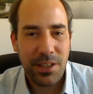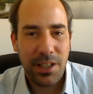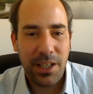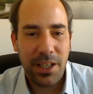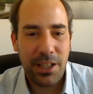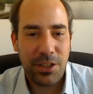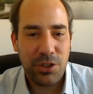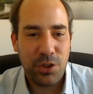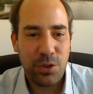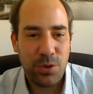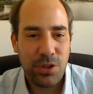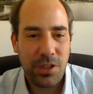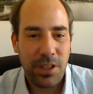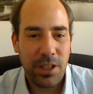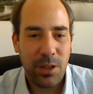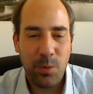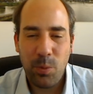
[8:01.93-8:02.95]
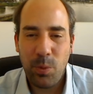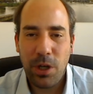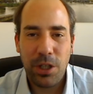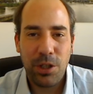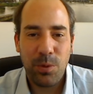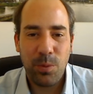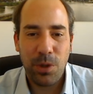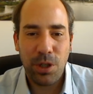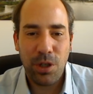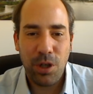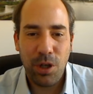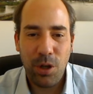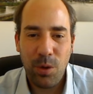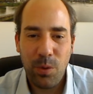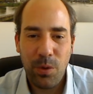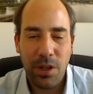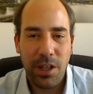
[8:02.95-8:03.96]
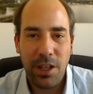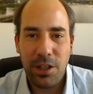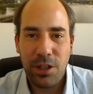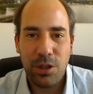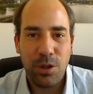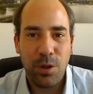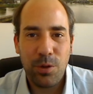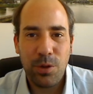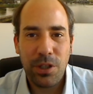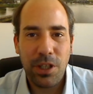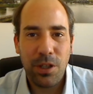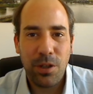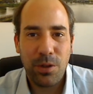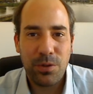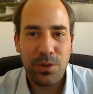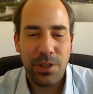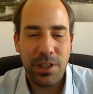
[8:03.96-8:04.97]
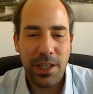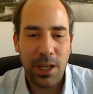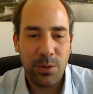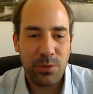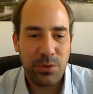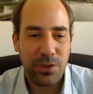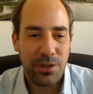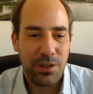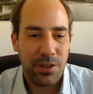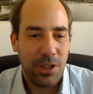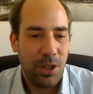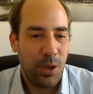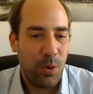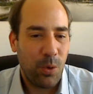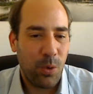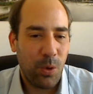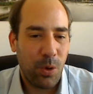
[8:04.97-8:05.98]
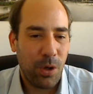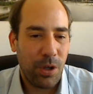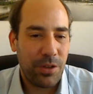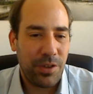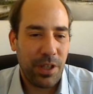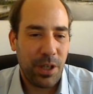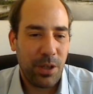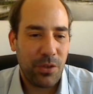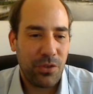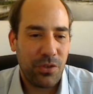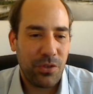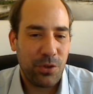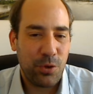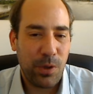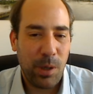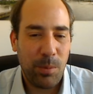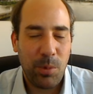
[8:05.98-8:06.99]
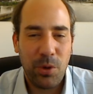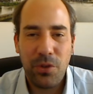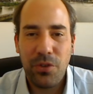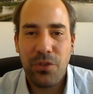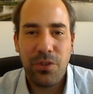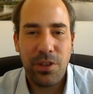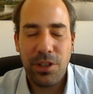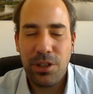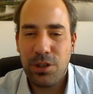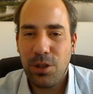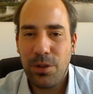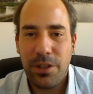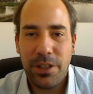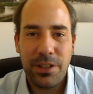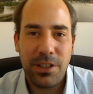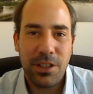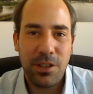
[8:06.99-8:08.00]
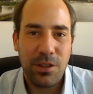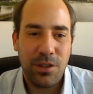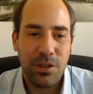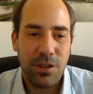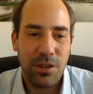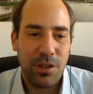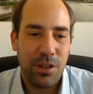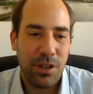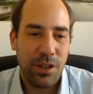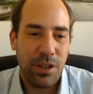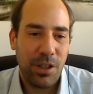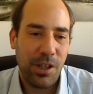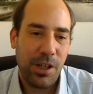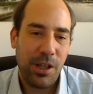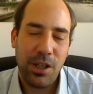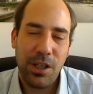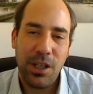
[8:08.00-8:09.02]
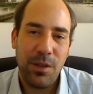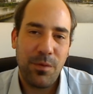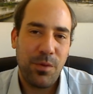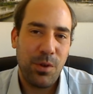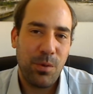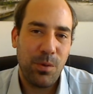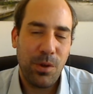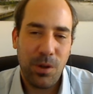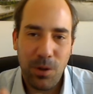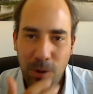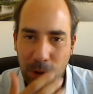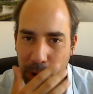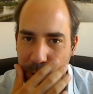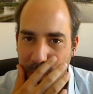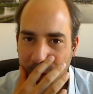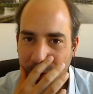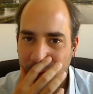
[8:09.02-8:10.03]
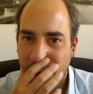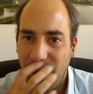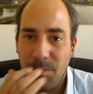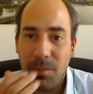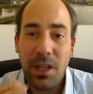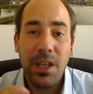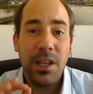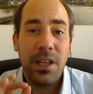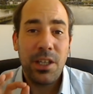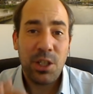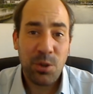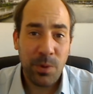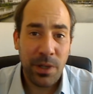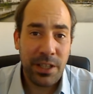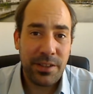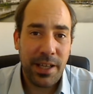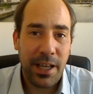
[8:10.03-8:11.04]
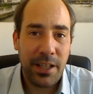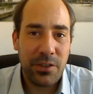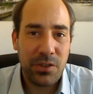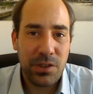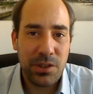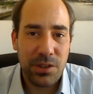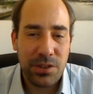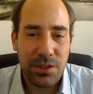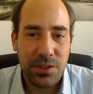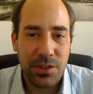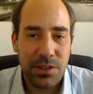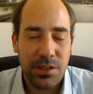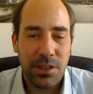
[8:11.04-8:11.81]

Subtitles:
it's usually, where do you want to go? You can go to the counter. Or there's troubles, it can give you a longer travel time. Great answers,